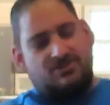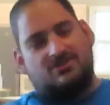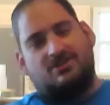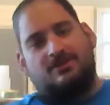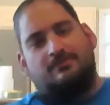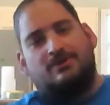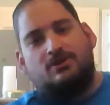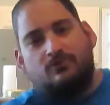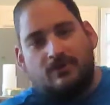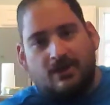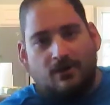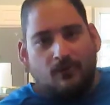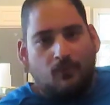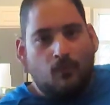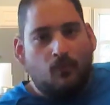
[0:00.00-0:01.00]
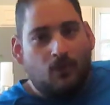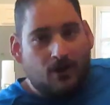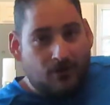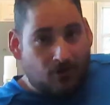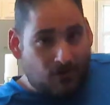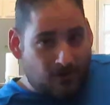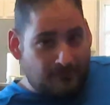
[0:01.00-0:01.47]
just gonna be doing it
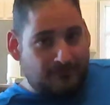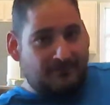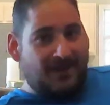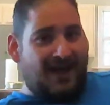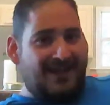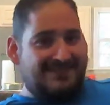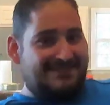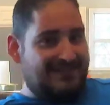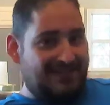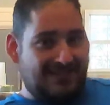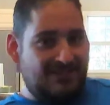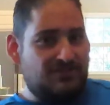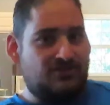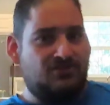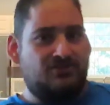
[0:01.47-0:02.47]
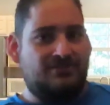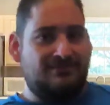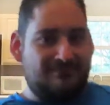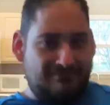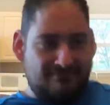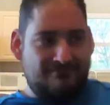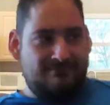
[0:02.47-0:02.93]
one arm
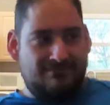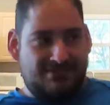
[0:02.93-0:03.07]
isolation